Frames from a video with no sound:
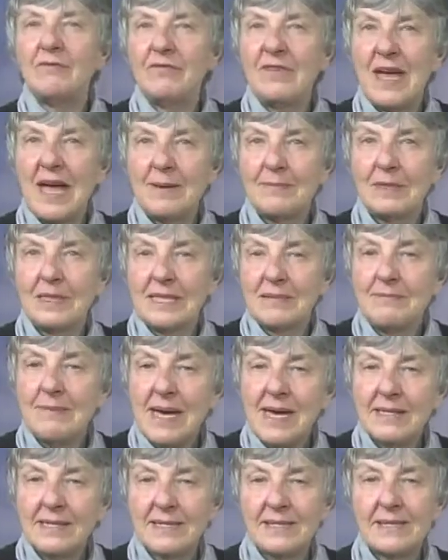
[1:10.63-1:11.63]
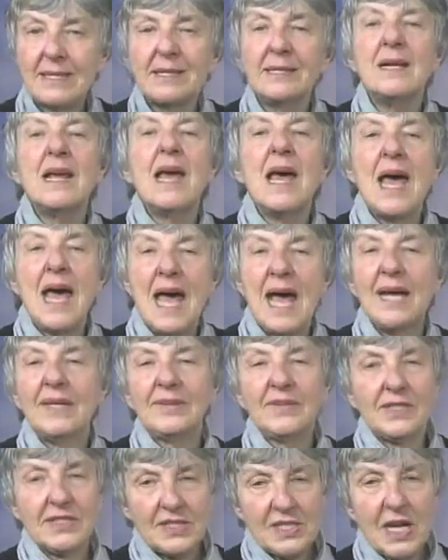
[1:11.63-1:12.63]
family medicine at
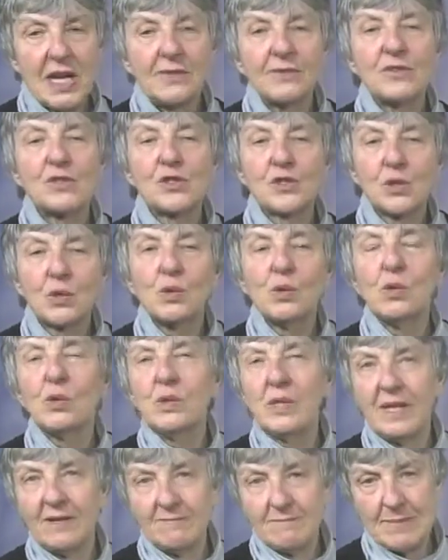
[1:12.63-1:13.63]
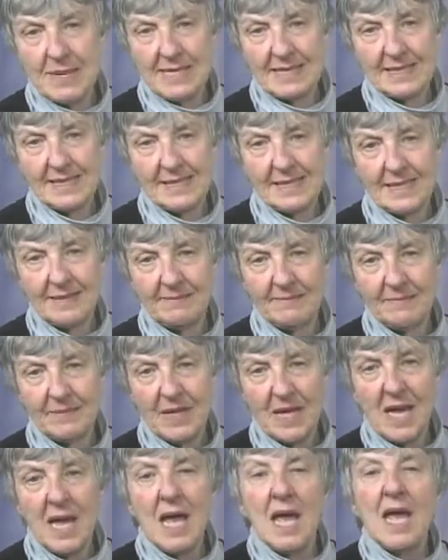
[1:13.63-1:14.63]
the Tufts School of Medicine.
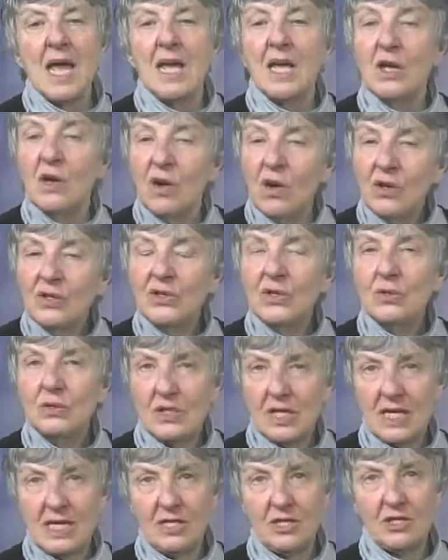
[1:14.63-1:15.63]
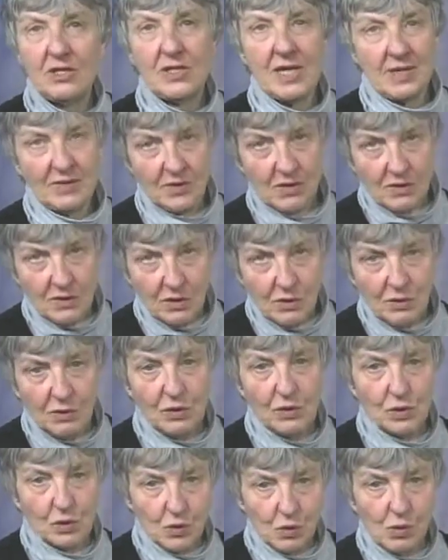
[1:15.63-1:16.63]
He also teaches at the New
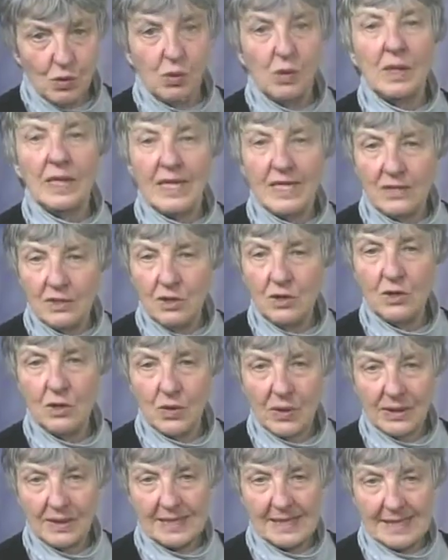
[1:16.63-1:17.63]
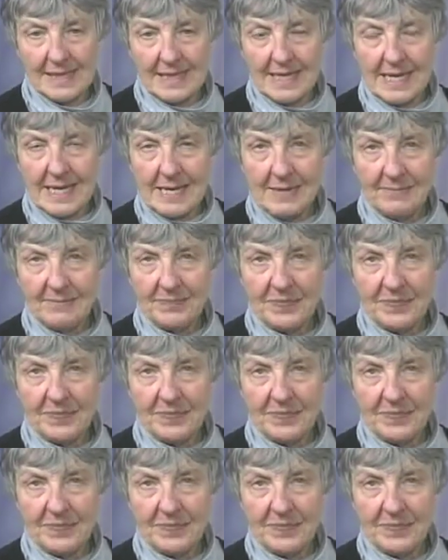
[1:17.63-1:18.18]
School in New York City.